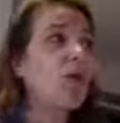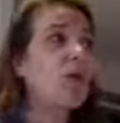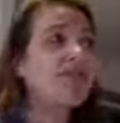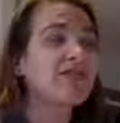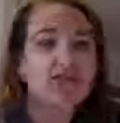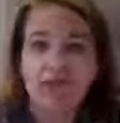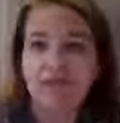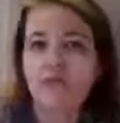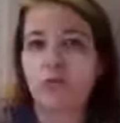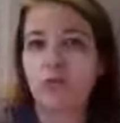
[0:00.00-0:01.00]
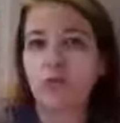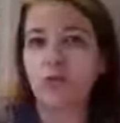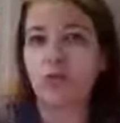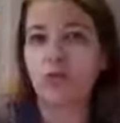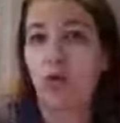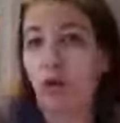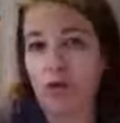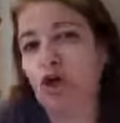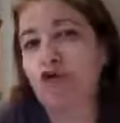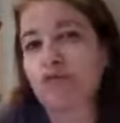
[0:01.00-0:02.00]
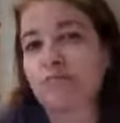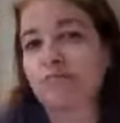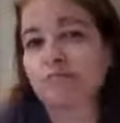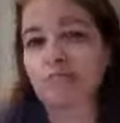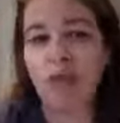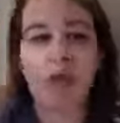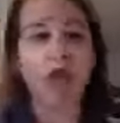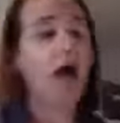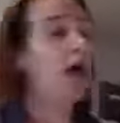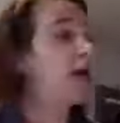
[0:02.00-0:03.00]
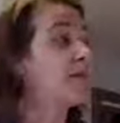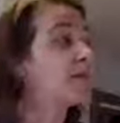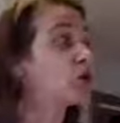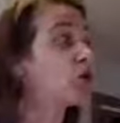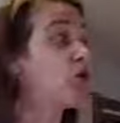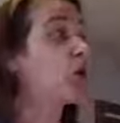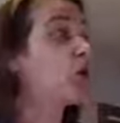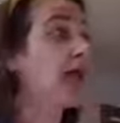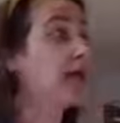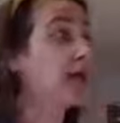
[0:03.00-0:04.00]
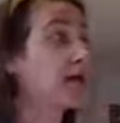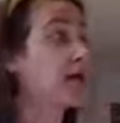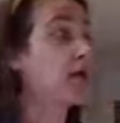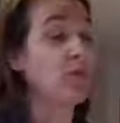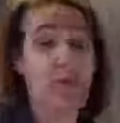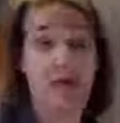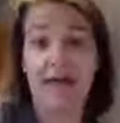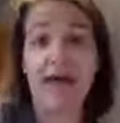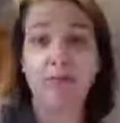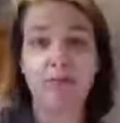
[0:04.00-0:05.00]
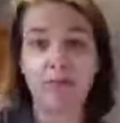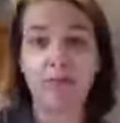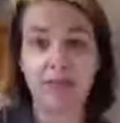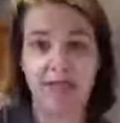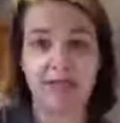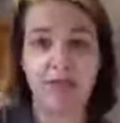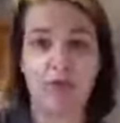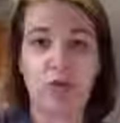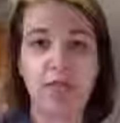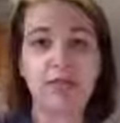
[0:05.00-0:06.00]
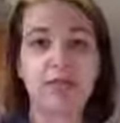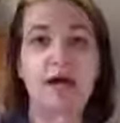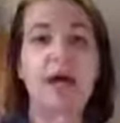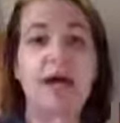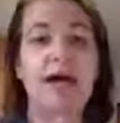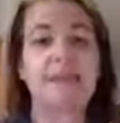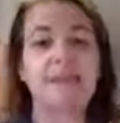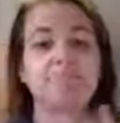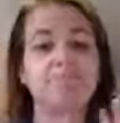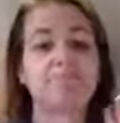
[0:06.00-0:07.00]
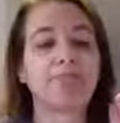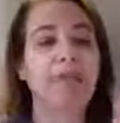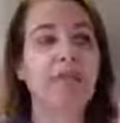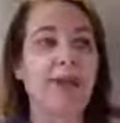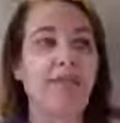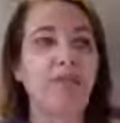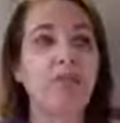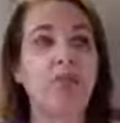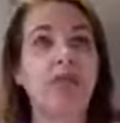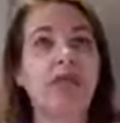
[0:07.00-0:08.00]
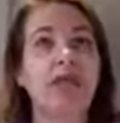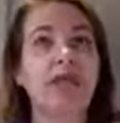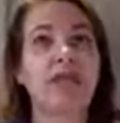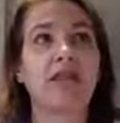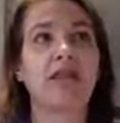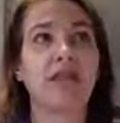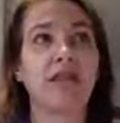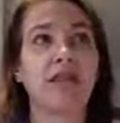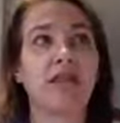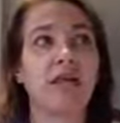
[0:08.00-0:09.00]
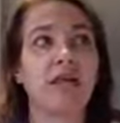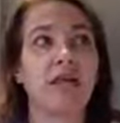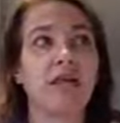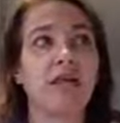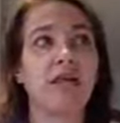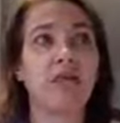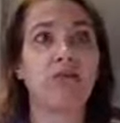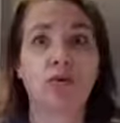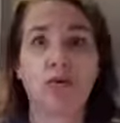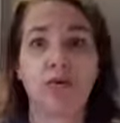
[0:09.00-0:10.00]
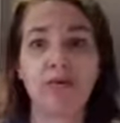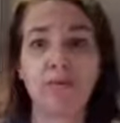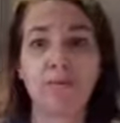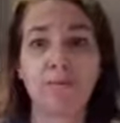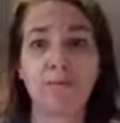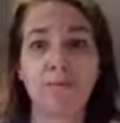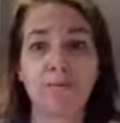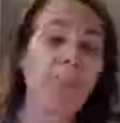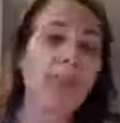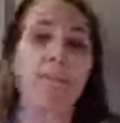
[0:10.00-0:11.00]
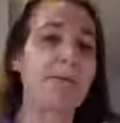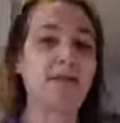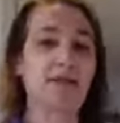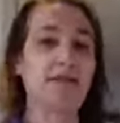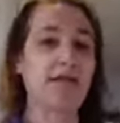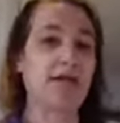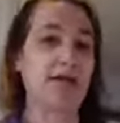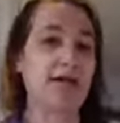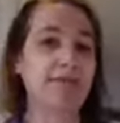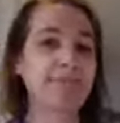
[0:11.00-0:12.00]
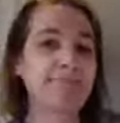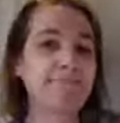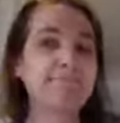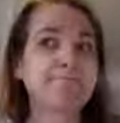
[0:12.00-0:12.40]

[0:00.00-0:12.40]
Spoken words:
or even just stuff you want to cook. So like when we make that kielbasa and pierogies, Gavin will eat the pierogies but doesn't like kielbasi,